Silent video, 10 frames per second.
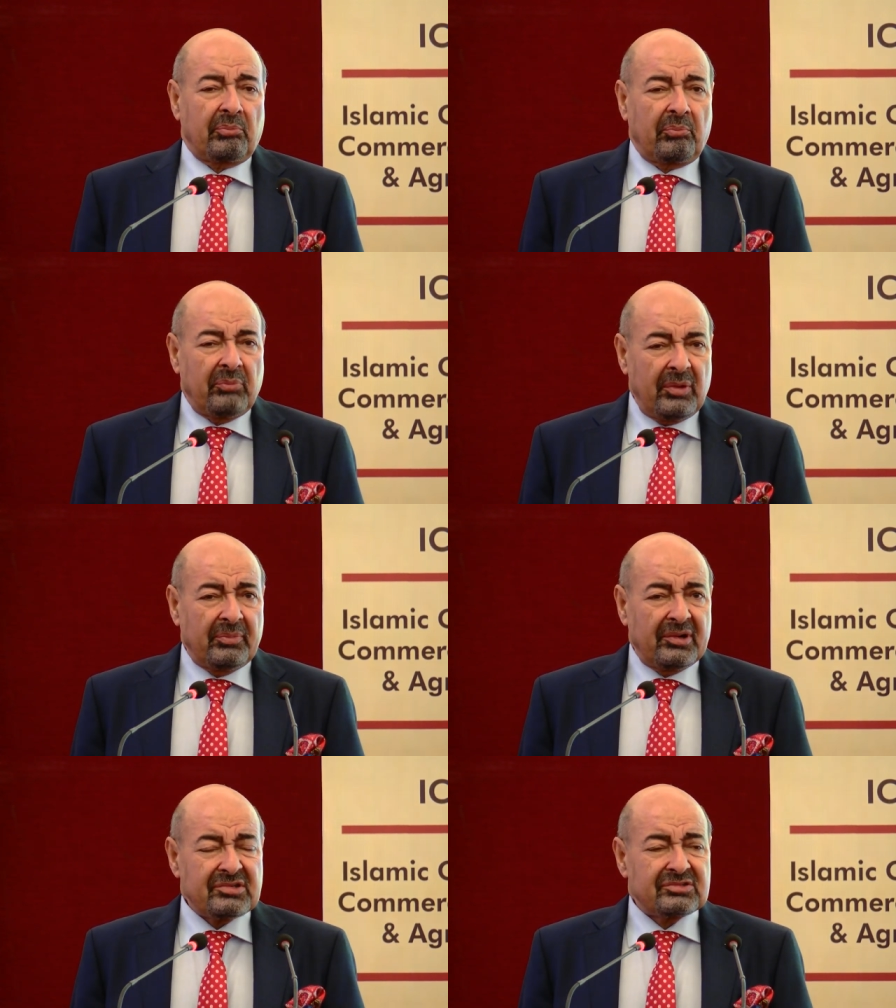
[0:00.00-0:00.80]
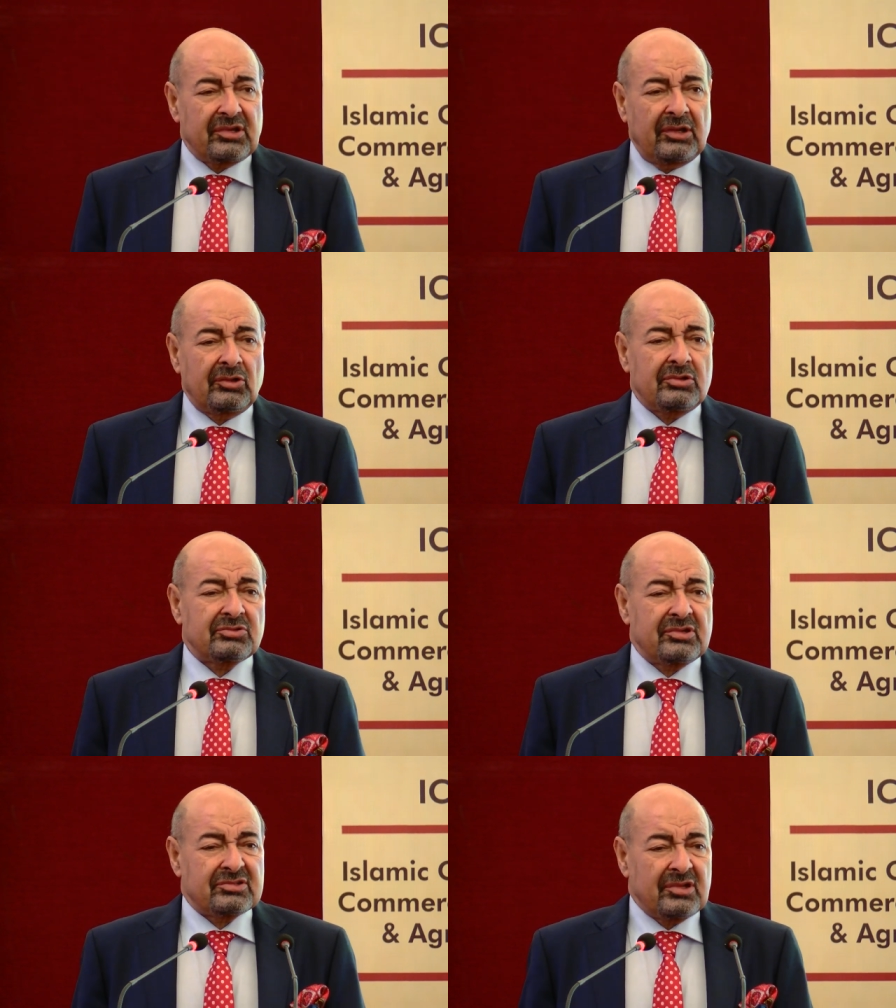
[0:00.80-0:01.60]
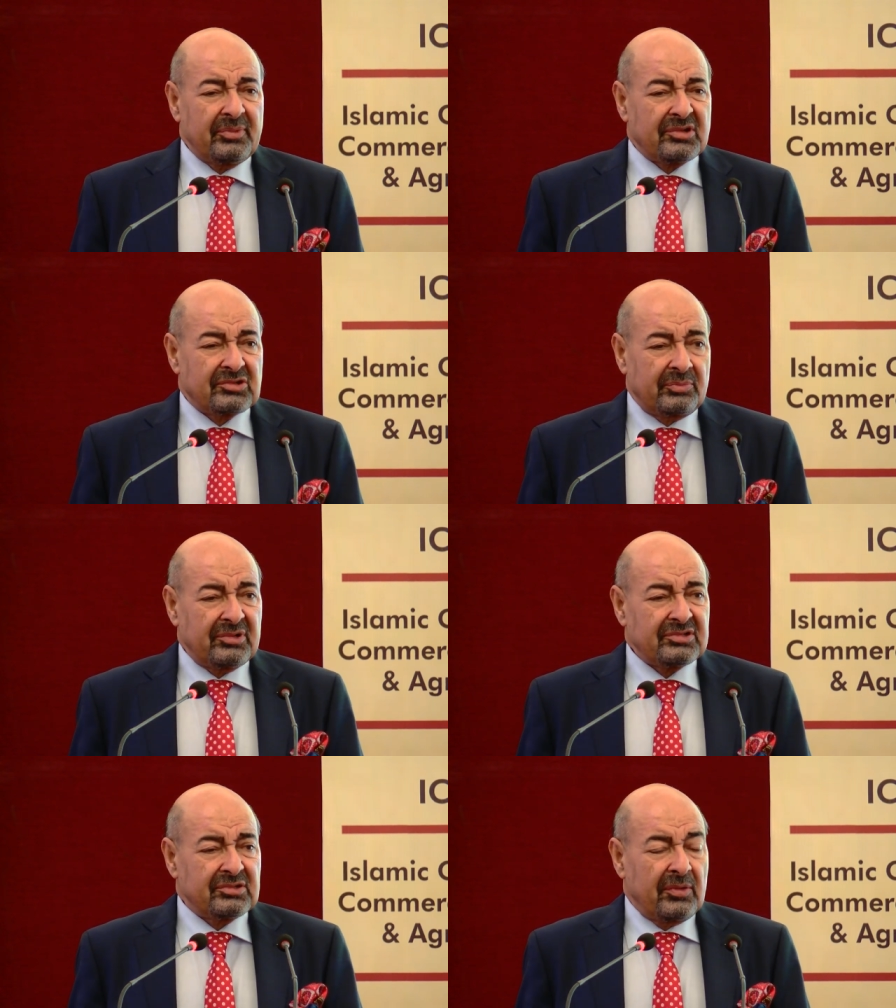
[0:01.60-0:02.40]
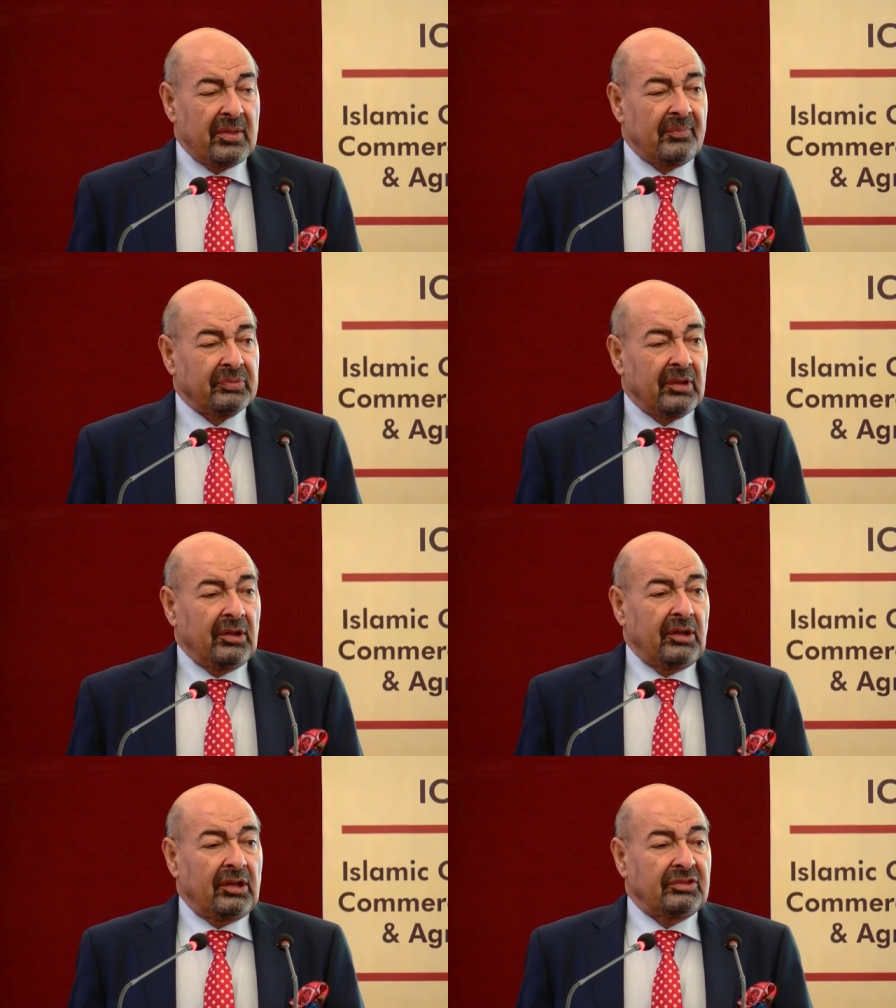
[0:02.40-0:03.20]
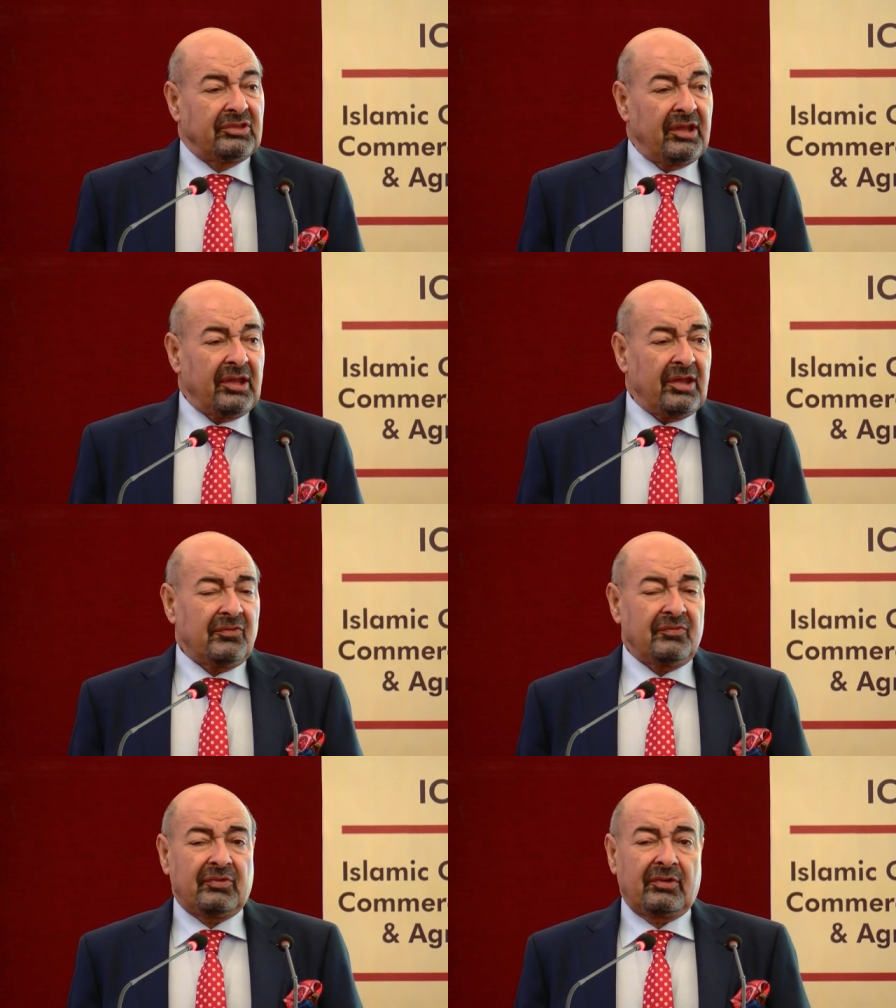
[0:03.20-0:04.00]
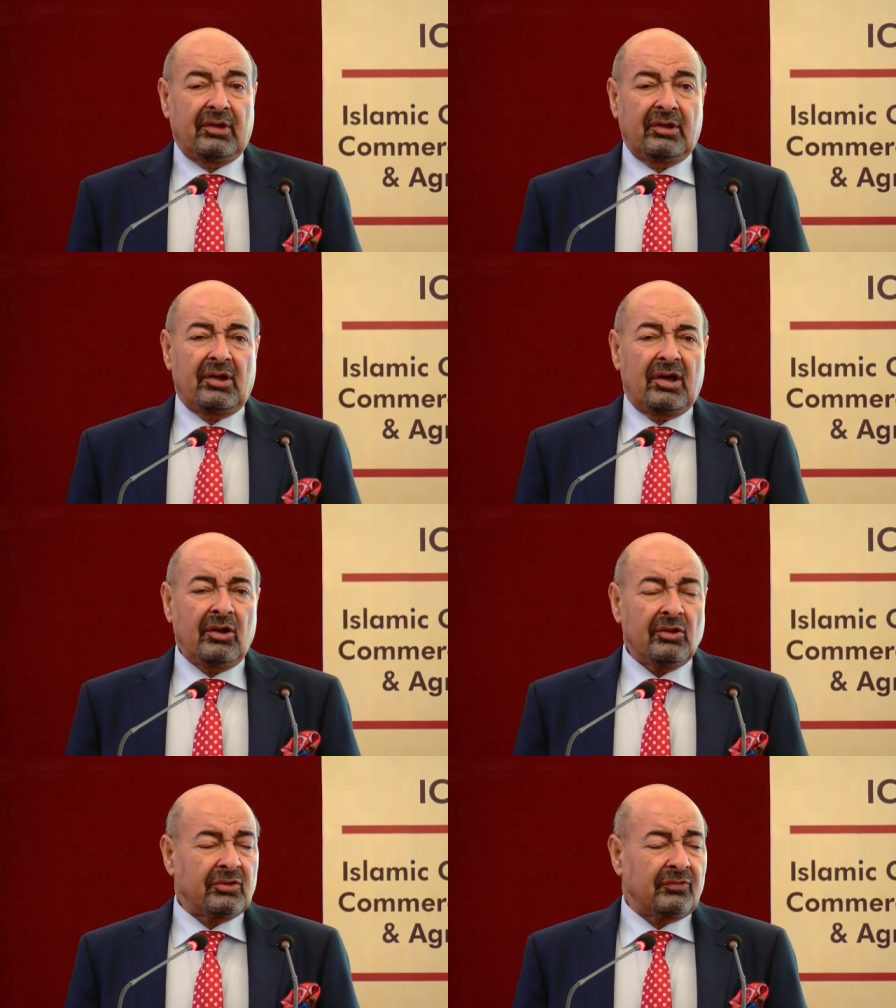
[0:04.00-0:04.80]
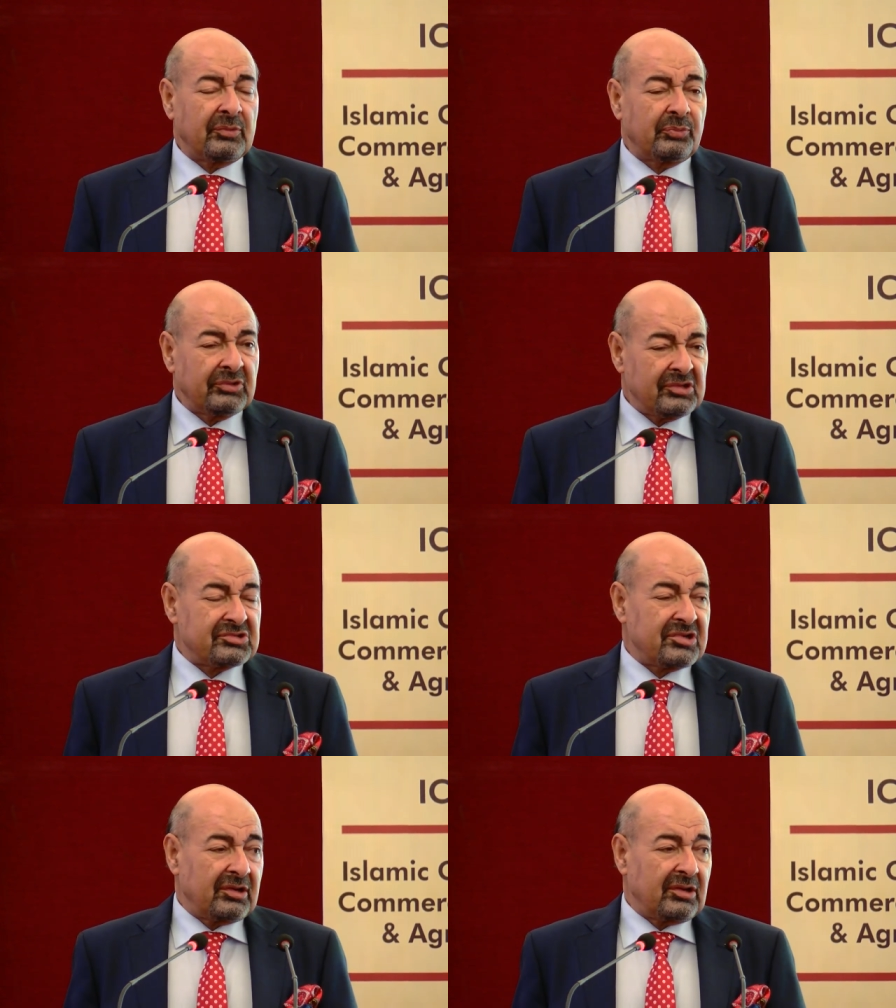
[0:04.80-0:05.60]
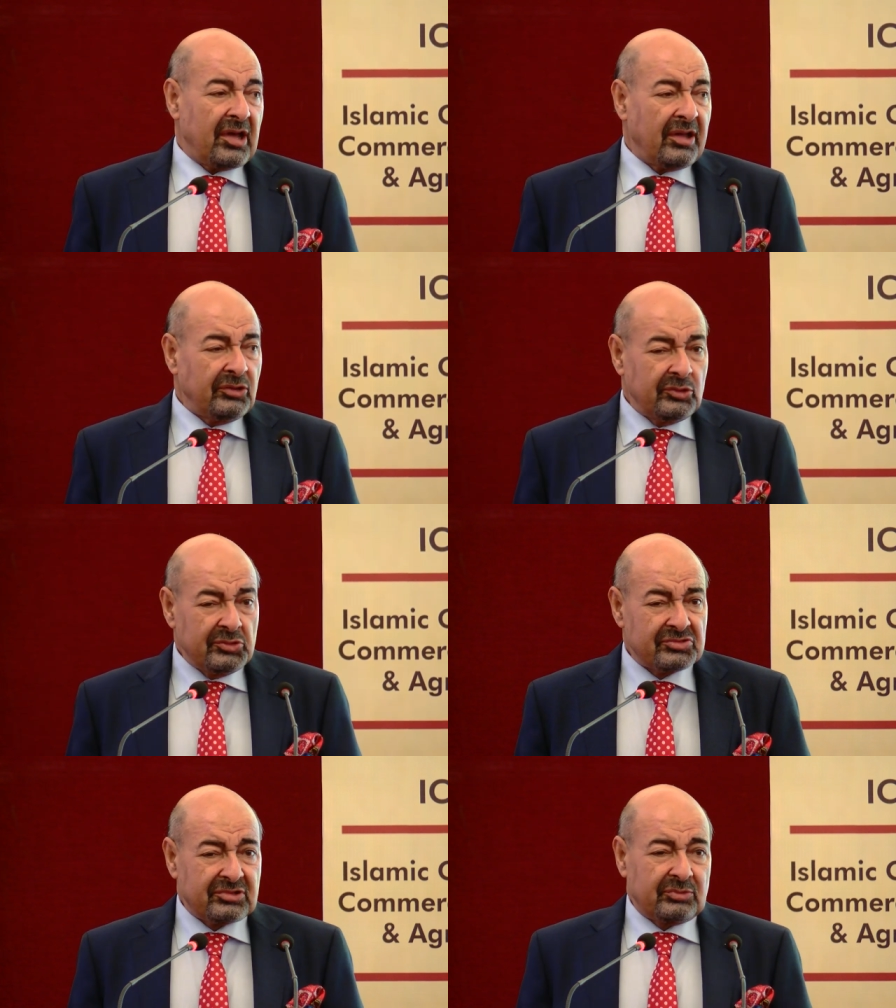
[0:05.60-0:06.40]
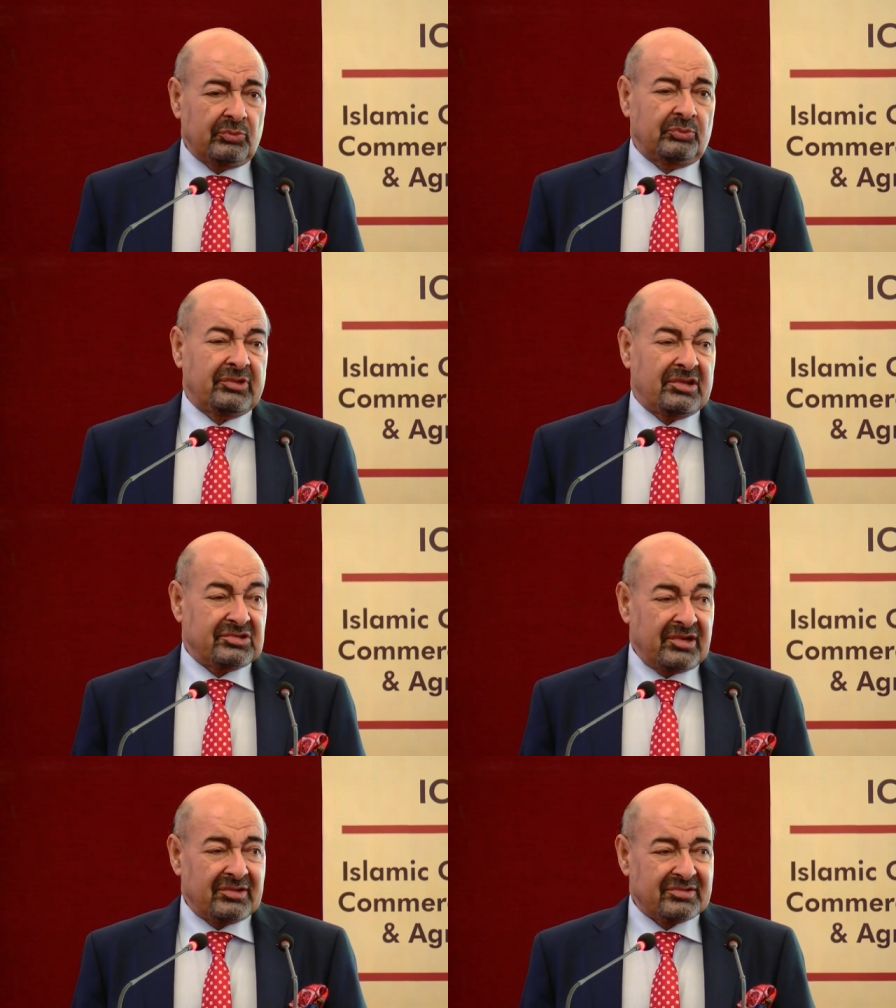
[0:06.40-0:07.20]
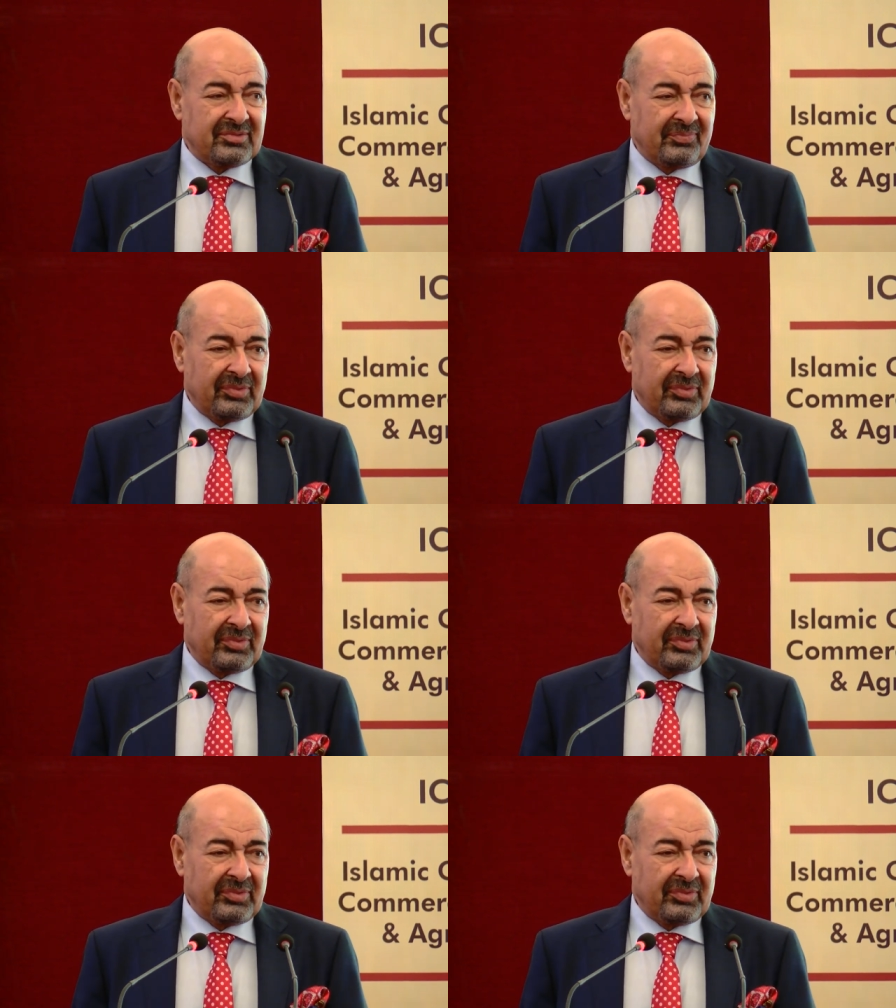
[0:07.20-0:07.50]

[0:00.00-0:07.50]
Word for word: members and also the Islamic chambers, they have a lot of the potential, unused potentials.